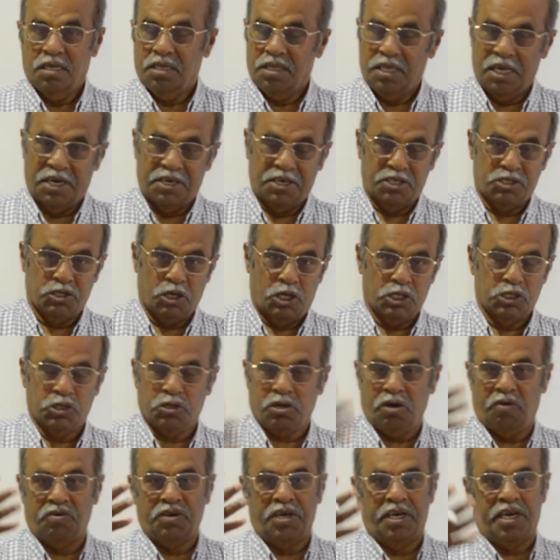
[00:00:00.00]
that is also
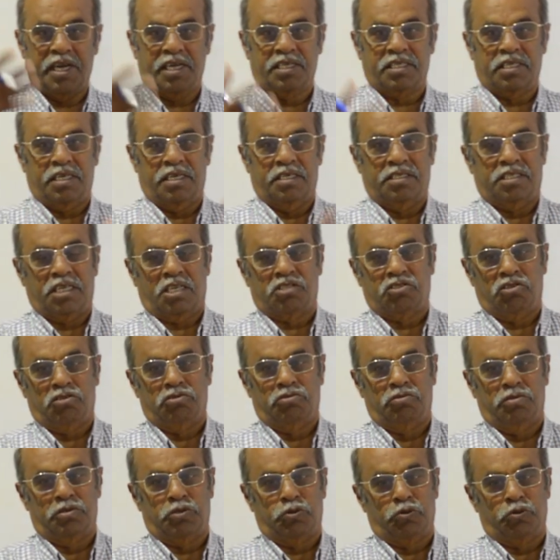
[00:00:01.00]
counted as a successful